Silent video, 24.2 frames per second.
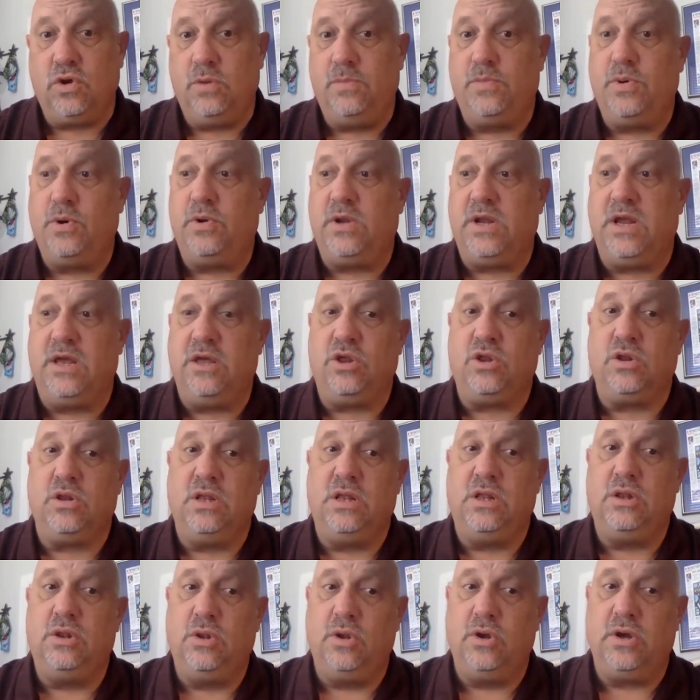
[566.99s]
could
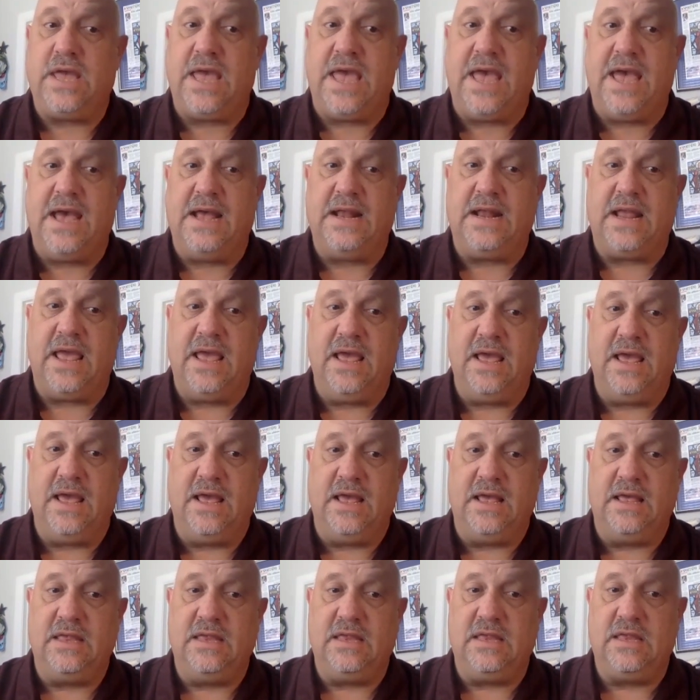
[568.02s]
potentially look at
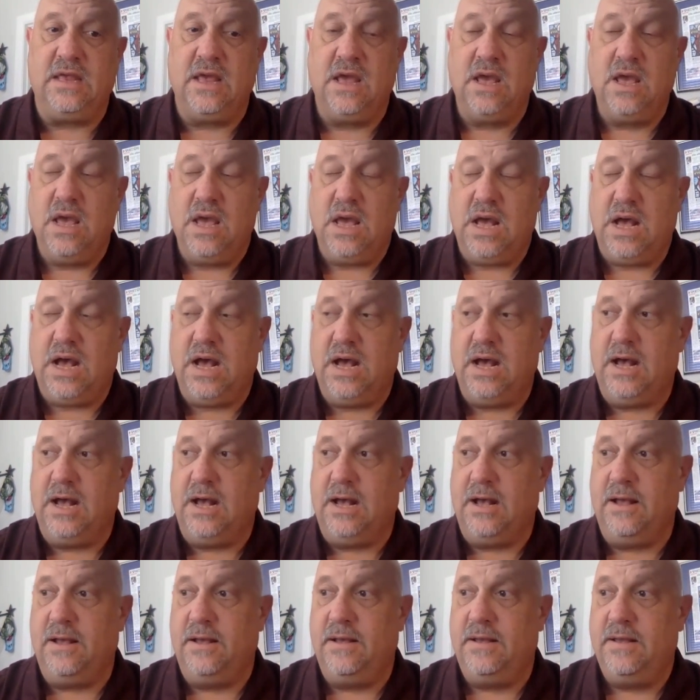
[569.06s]
as
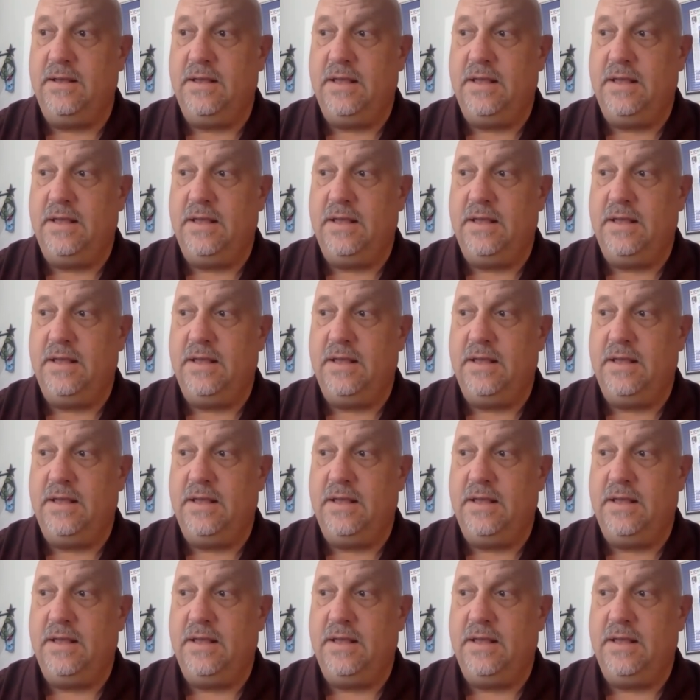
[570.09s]
a